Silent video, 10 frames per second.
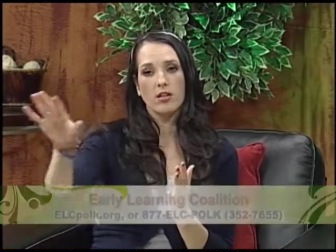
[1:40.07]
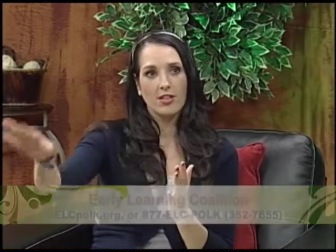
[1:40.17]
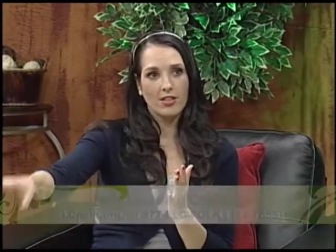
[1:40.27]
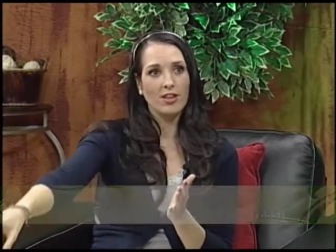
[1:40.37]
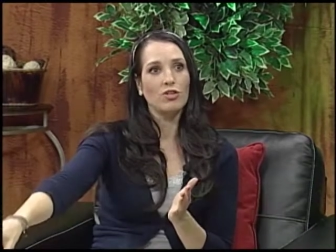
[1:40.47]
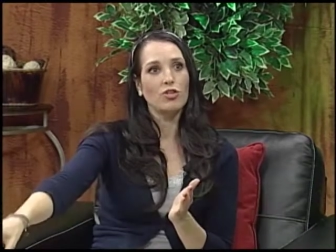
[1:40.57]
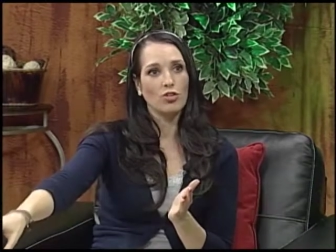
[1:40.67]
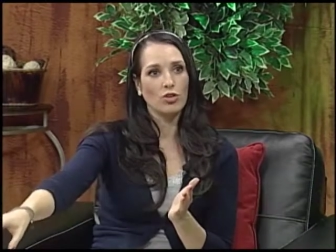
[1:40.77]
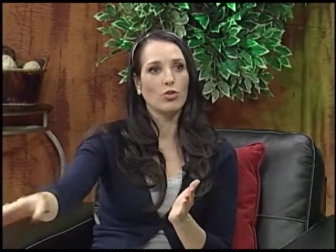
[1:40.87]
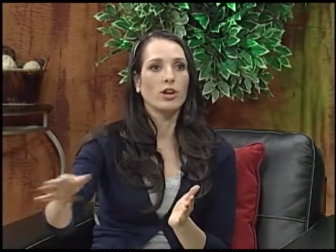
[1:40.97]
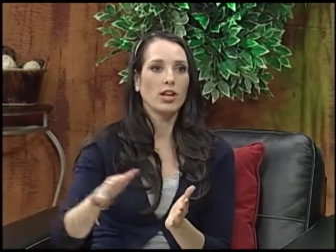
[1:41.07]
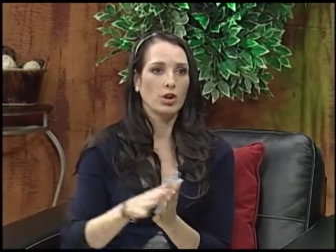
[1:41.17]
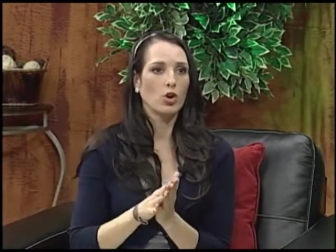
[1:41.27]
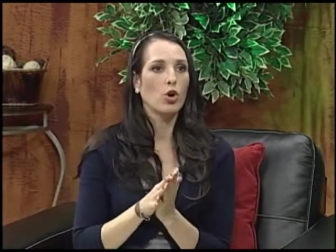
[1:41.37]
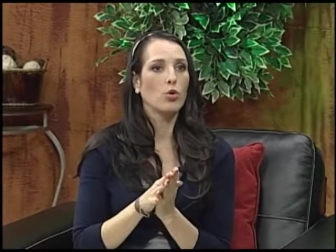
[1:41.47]
these children
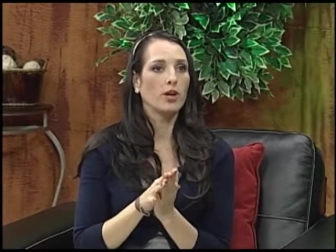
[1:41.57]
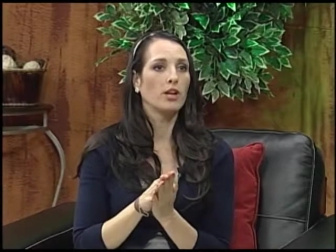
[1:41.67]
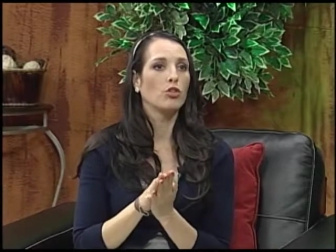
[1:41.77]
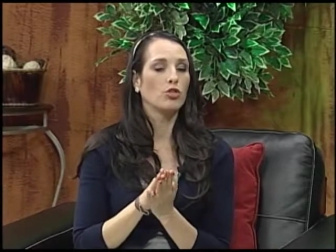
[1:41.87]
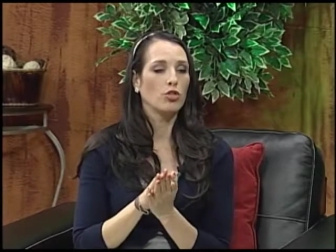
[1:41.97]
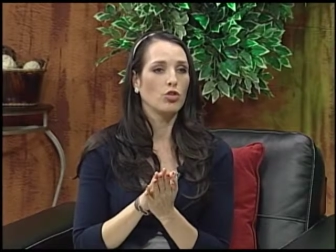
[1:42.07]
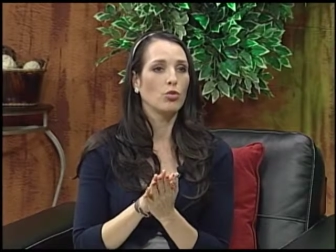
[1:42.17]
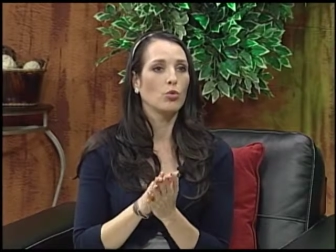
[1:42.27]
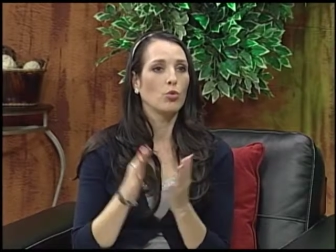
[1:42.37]
can go into